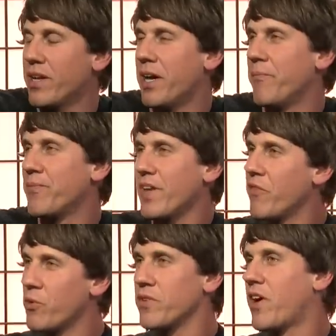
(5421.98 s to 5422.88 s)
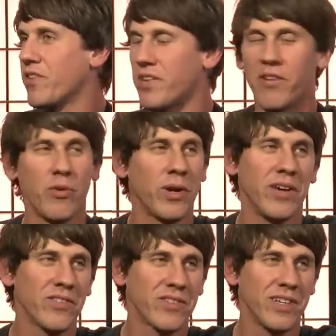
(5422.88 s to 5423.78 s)
um, everyone talks to everyone
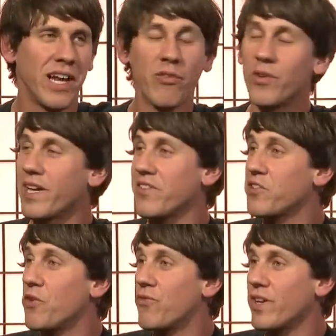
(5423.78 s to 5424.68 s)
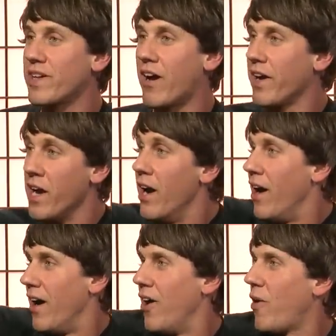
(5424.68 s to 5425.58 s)
else, and everyone uh-huh. gets so uh-huh. freaked out, like,
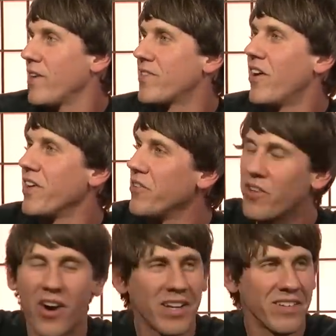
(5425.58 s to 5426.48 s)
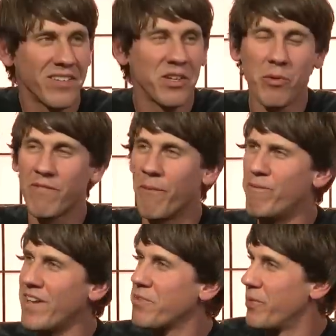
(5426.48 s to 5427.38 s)
oh, I saw you talking to someone from
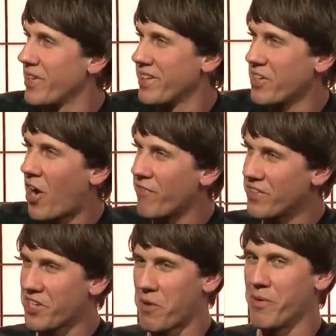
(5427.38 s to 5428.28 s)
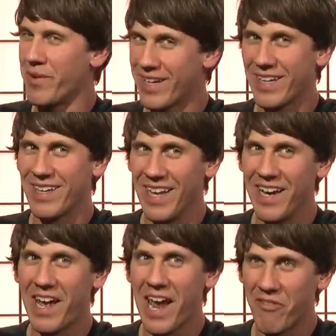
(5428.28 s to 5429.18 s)
Facebook in the coffee shop, and I'm like,
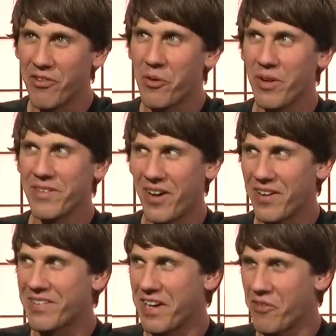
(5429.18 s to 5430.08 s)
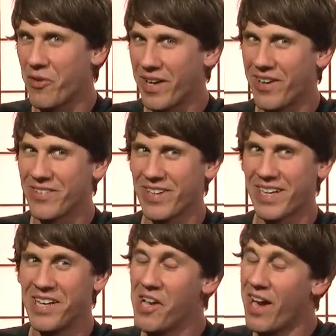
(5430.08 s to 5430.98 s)
yeah, everyone talks to everyone else.
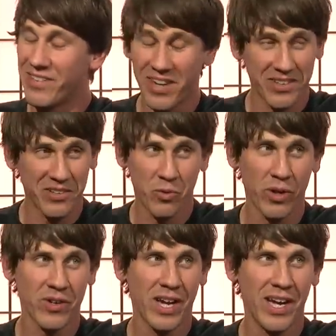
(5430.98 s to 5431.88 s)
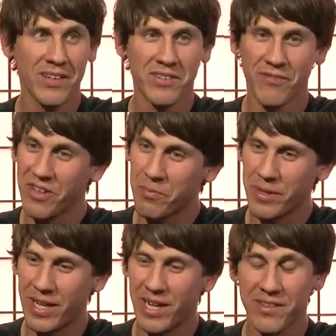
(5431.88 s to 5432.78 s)
Like, I talk to the Twitter guys and the
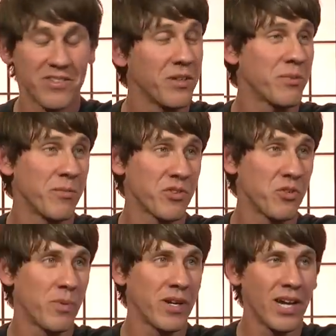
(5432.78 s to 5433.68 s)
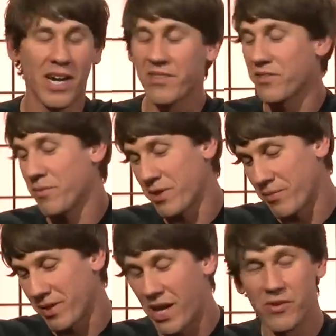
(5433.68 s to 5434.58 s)
Facebook guys, and sometimes the Groupon guys, and
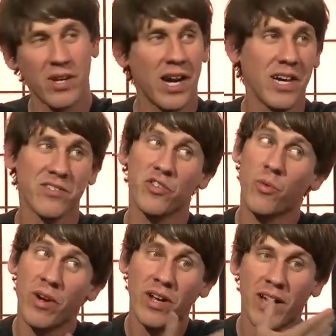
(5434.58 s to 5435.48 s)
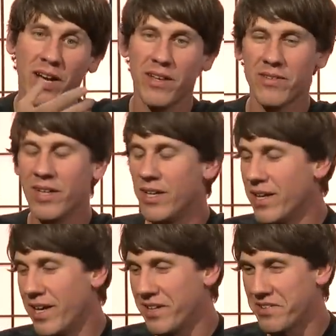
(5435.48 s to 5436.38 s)
sometimes the Yahoo guys and the Square guys.
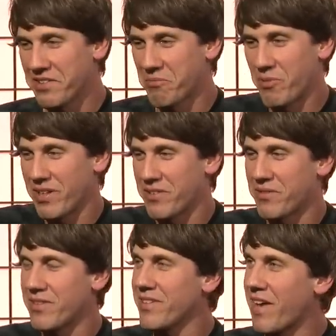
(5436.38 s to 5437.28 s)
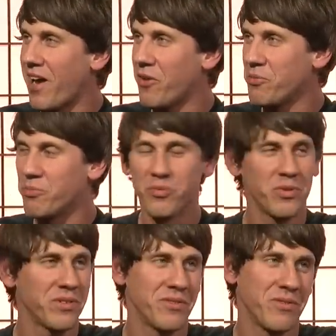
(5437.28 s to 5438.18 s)
And it's just that's this is how
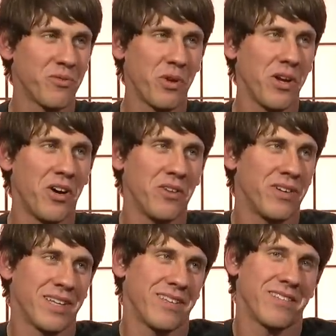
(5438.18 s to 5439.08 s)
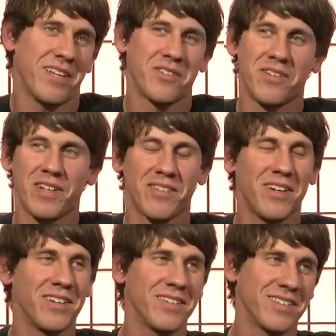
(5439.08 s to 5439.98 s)
we, we all like this is how stuff gets
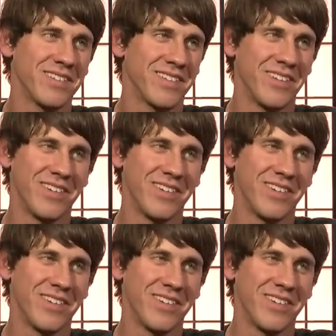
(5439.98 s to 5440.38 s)
done. So